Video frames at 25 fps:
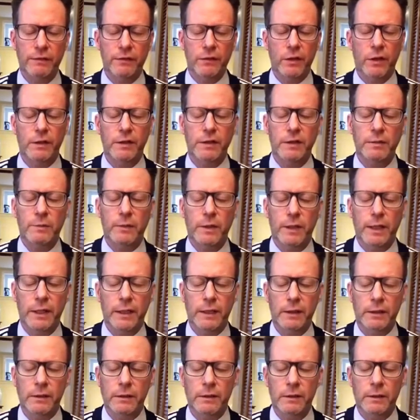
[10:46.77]
on this planet
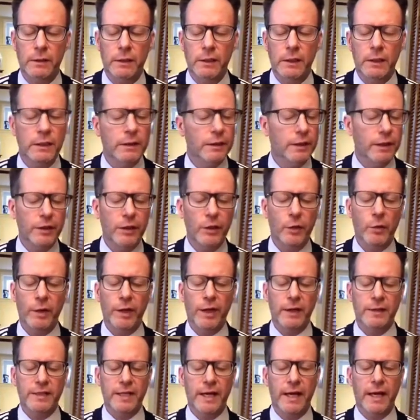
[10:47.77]
that no one
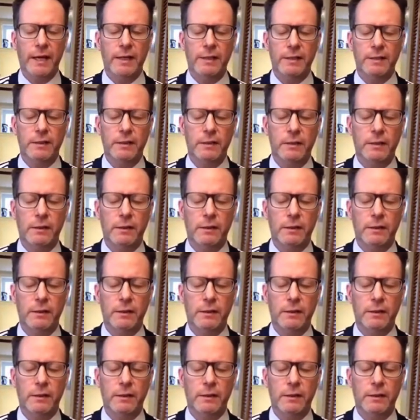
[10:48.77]
else has.